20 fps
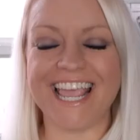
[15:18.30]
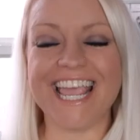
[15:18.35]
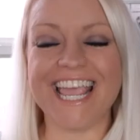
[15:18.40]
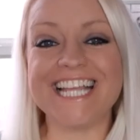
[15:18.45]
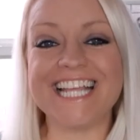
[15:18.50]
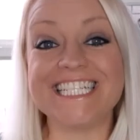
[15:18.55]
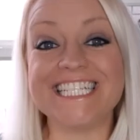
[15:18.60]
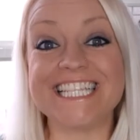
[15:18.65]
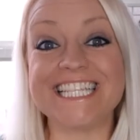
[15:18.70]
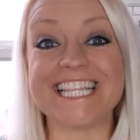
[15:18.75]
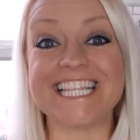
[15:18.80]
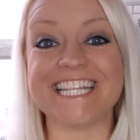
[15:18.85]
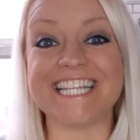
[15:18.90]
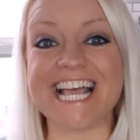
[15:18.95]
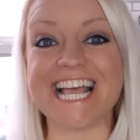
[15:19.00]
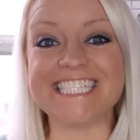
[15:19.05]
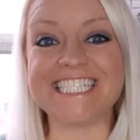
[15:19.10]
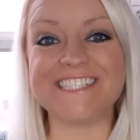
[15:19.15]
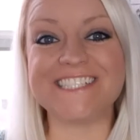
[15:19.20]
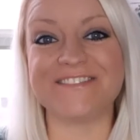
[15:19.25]
And the
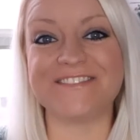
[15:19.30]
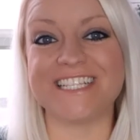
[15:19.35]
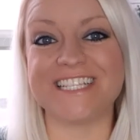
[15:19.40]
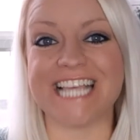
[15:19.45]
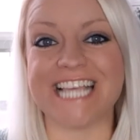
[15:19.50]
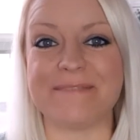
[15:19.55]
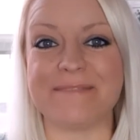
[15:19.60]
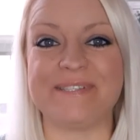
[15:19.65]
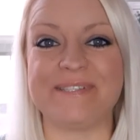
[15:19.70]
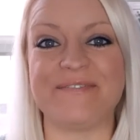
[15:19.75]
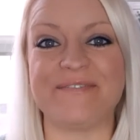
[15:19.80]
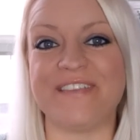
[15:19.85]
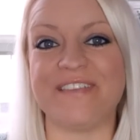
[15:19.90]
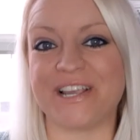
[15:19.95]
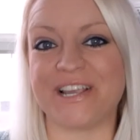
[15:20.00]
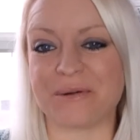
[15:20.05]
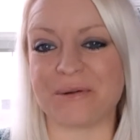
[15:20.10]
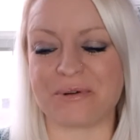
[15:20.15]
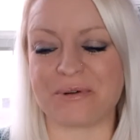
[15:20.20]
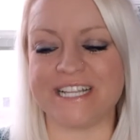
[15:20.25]
last of the types of
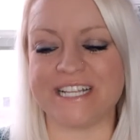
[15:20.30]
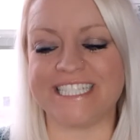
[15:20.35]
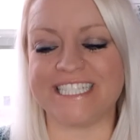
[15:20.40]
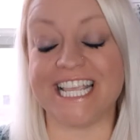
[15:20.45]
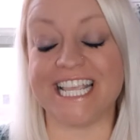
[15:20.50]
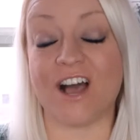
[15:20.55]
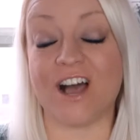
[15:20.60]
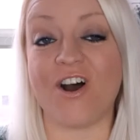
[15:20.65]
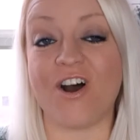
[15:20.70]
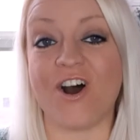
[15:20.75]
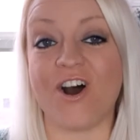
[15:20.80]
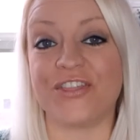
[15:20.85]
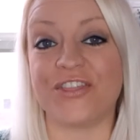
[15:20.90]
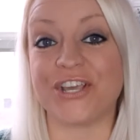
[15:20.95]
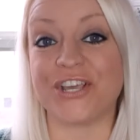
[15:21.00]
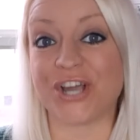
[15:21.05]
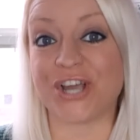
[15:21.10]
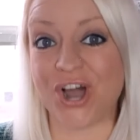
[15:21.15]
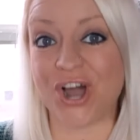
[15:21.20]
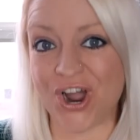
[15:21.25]
fingerprints on
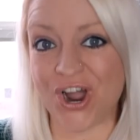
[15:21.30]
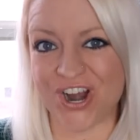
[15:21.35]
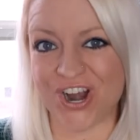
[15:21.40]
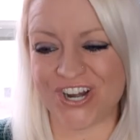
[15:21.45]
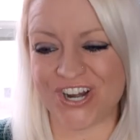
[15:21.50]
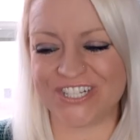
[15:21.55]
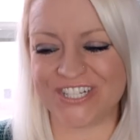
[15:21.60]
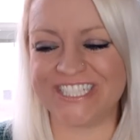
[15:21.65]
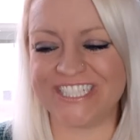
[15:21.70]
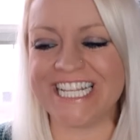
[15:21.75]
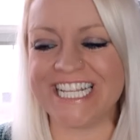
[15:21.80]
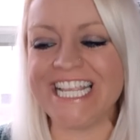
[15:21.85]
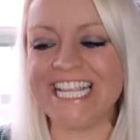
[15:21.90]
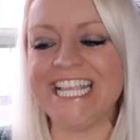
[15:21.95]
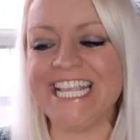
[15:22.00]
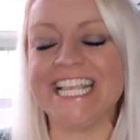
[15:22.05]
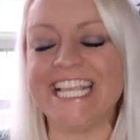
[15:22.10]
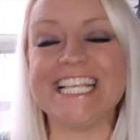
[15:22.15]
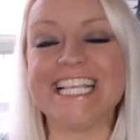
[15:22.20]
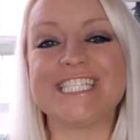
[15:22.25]
the cards
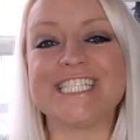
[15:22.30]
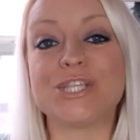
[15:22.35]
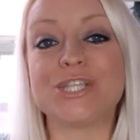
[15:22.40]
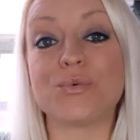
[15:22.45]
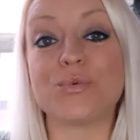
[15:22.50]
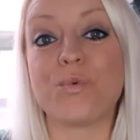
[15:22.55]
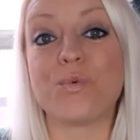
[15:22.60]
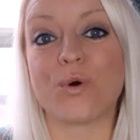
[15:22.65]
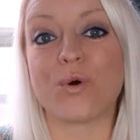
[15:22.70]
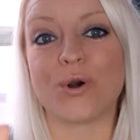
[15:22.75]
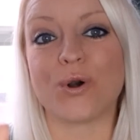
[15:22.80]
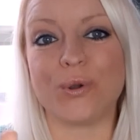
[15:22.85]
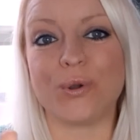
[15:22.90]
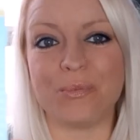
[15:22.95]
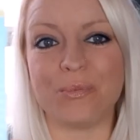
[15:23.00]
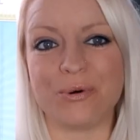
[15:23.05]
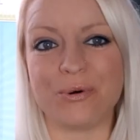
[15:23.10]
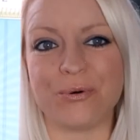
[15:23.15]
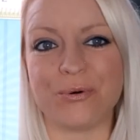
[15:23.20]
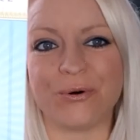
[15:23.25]
is the
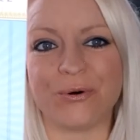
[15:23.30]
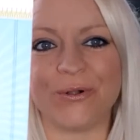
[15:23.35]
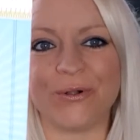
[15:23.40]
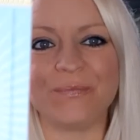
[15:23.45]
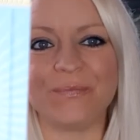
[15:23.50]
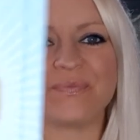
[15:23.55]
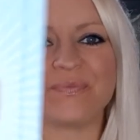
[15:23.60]
whirlpool.